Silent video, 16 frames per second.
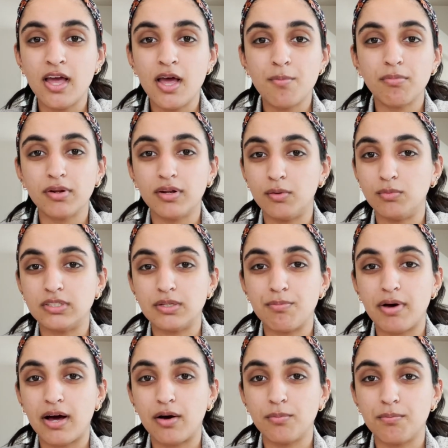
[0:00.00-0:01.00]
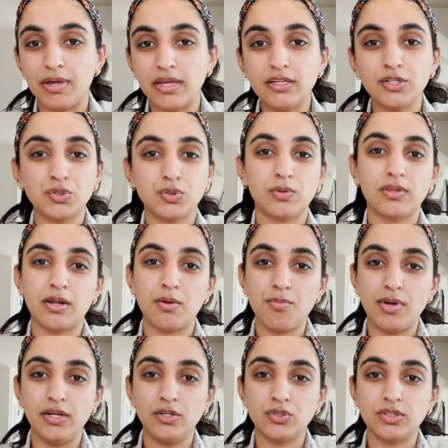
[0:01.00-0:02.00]
but it was about making sure that a
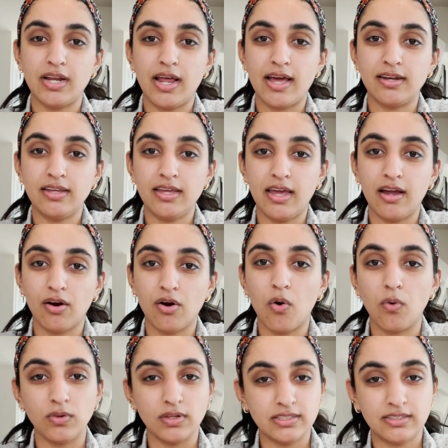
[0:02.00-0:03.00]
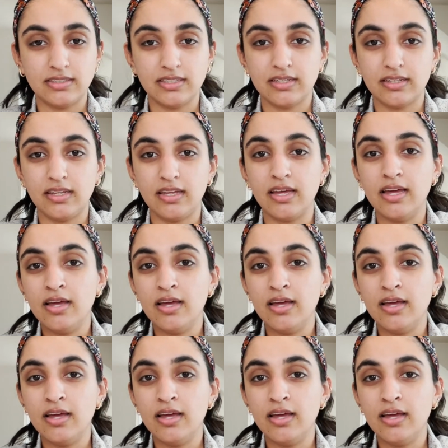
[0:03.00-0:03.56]
patient had care holistically.